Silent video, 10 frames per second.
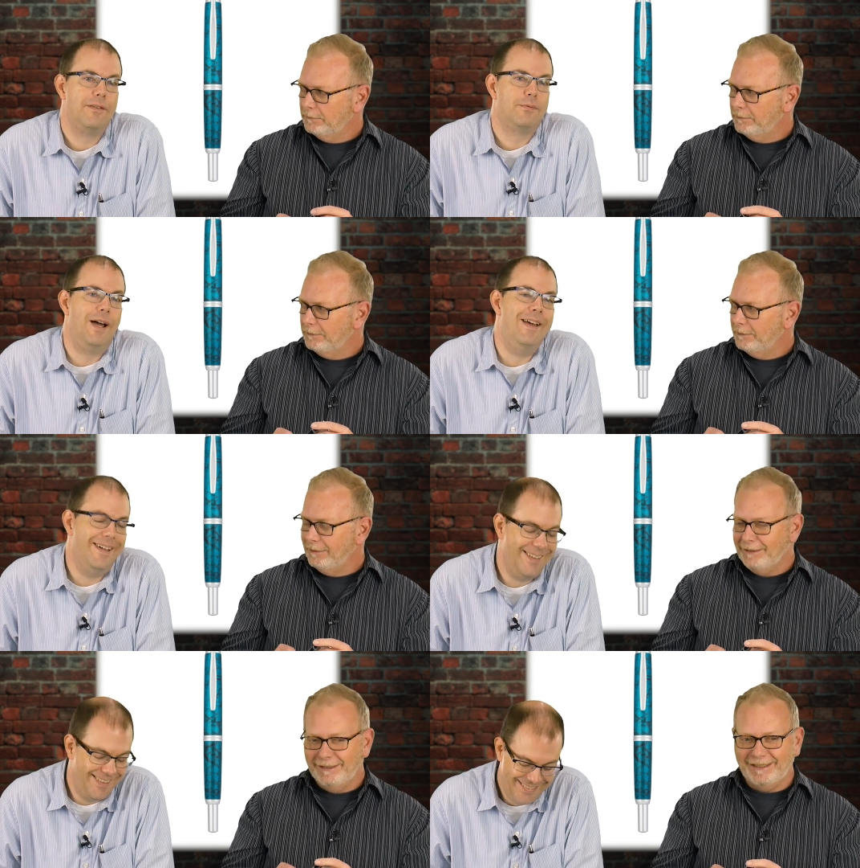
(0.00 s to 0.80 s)
Speaker 1: have...
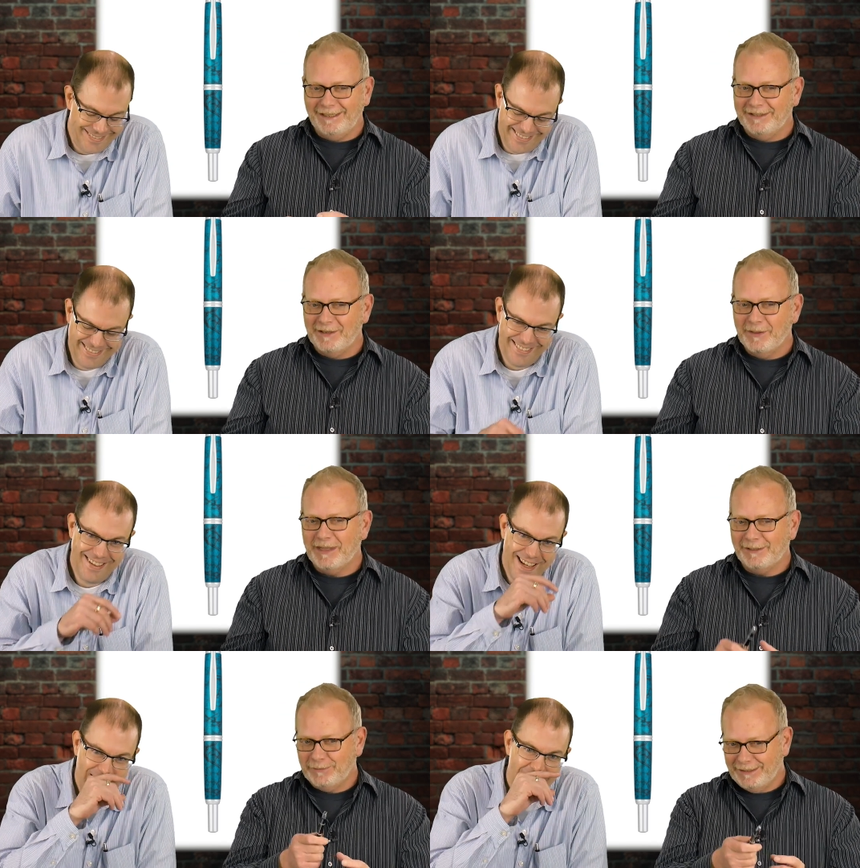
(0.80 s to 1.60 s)

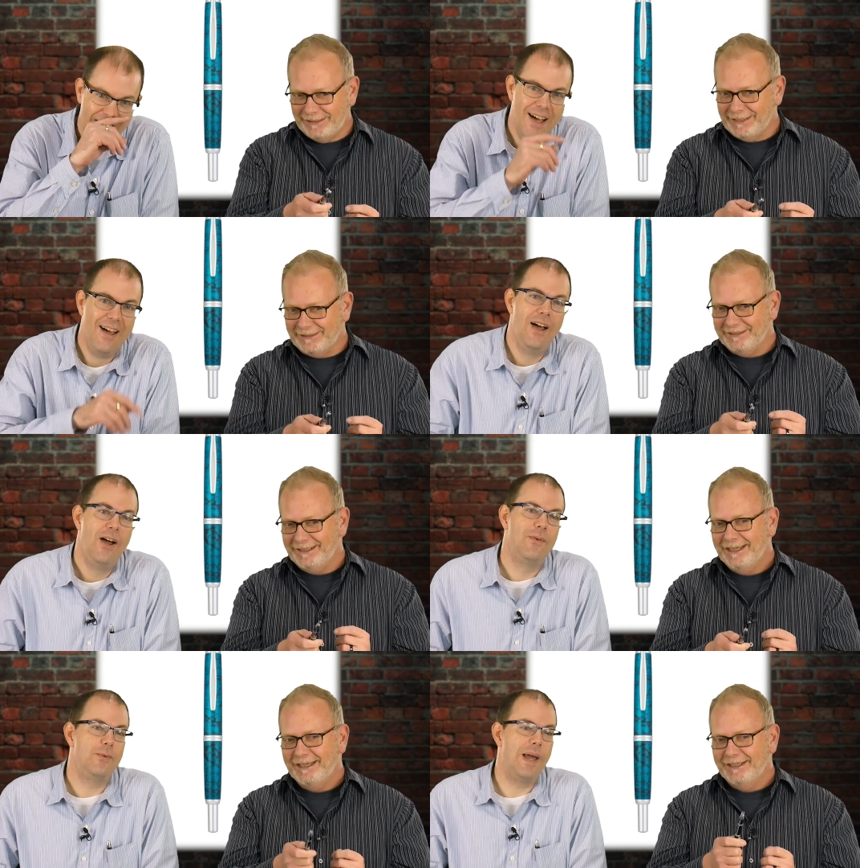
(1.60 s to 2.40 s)
That's what it says.
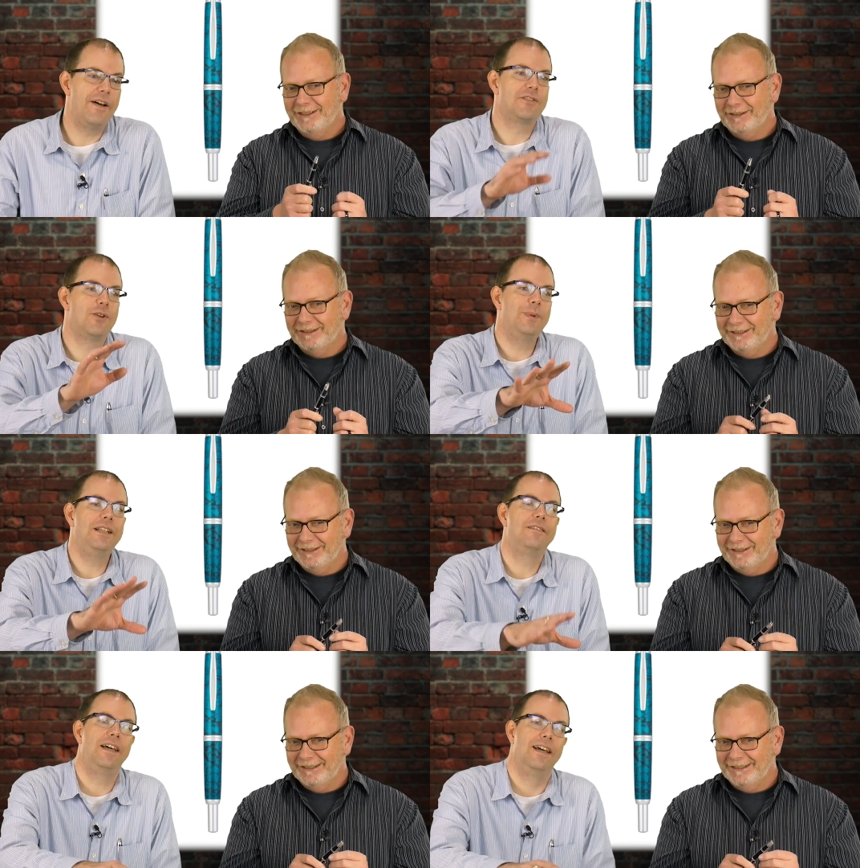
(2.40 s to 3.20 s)
We have so
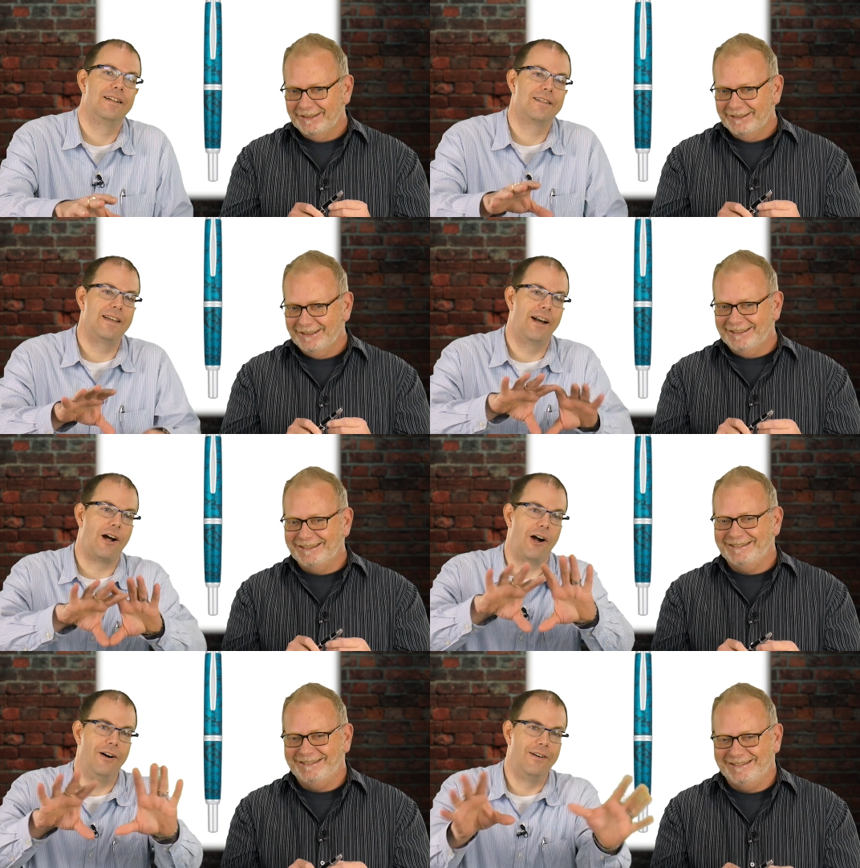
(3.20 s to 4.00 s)
many things that
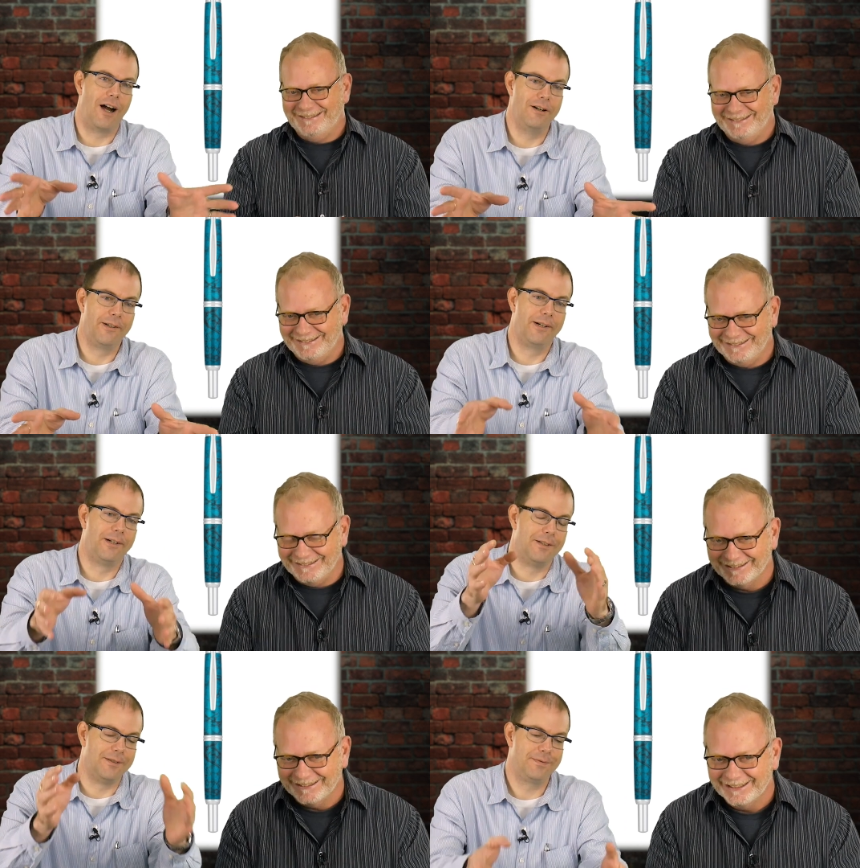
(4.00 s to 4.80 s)
are
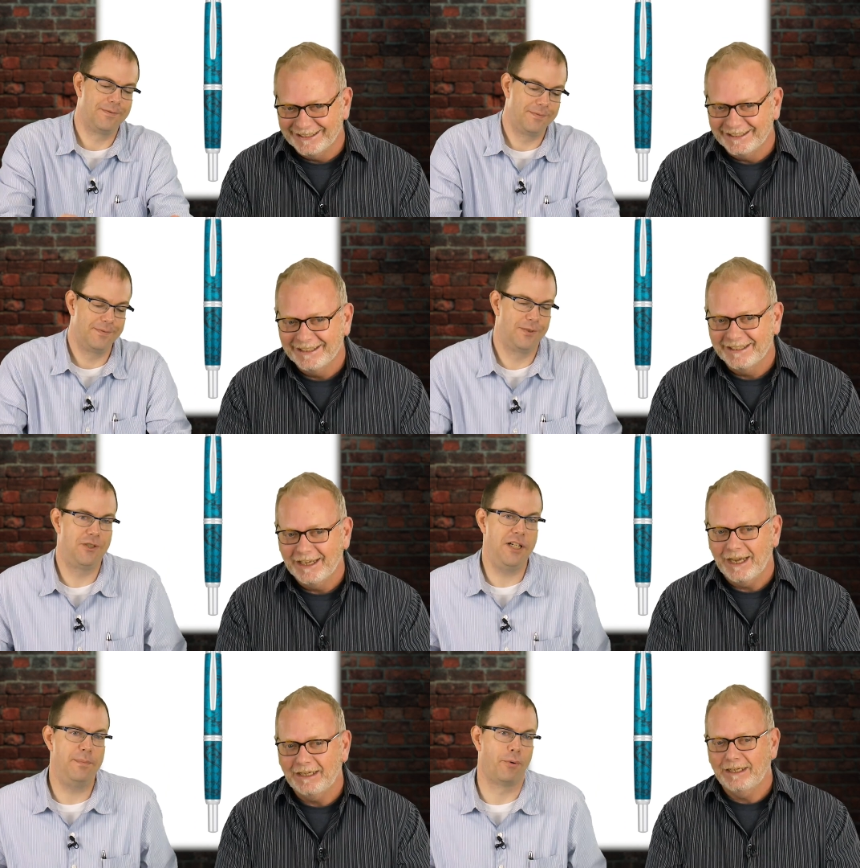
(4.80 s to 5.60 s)
little
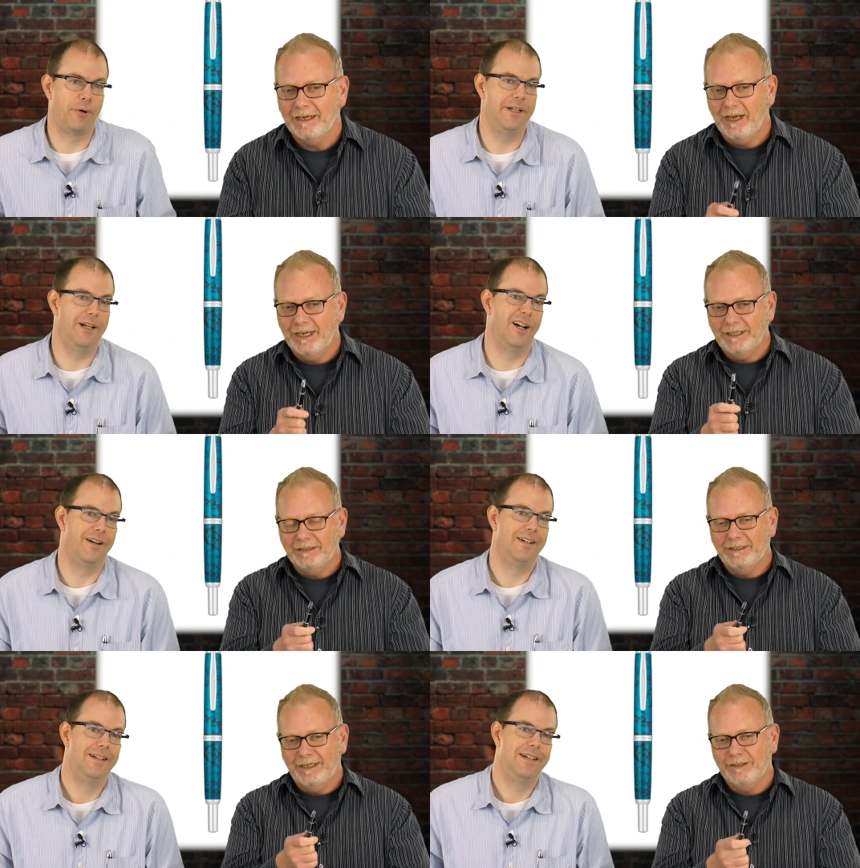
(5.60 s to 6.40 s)
cheatboard
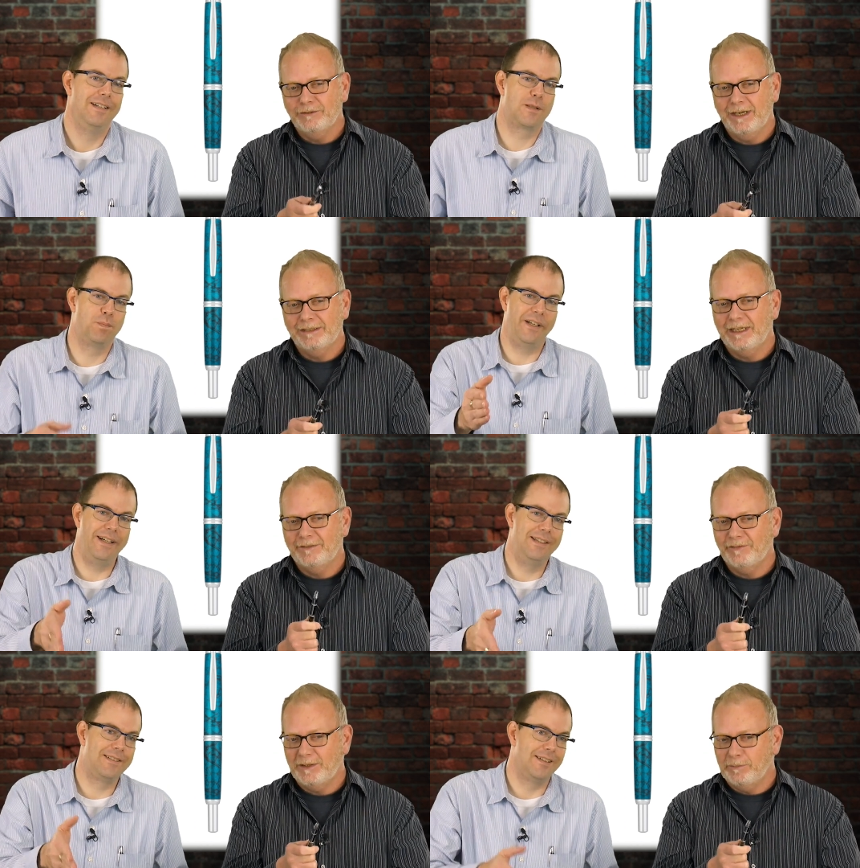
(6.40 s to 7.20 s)
Speaker 2: here. I can
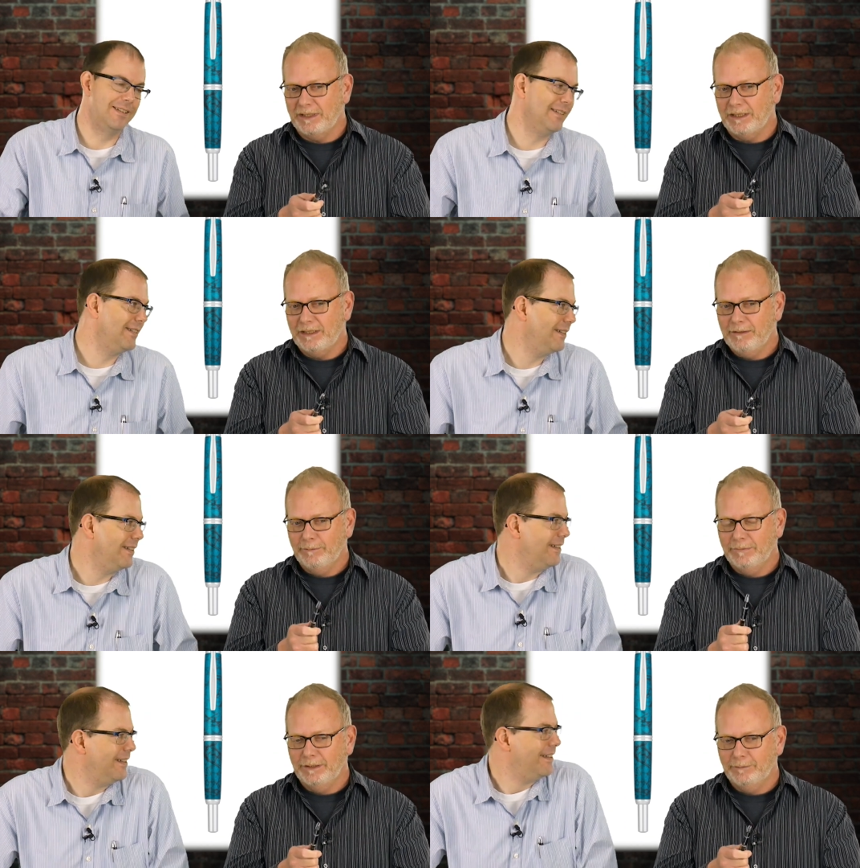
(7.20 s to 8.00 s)
translate VP...
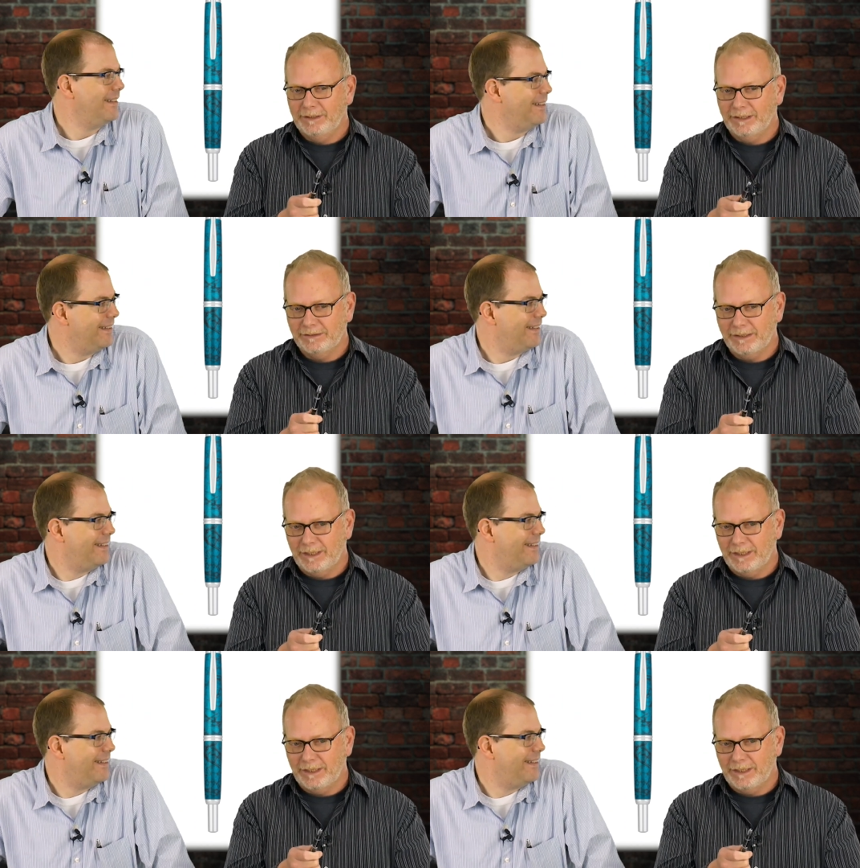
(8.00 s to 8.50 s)
Because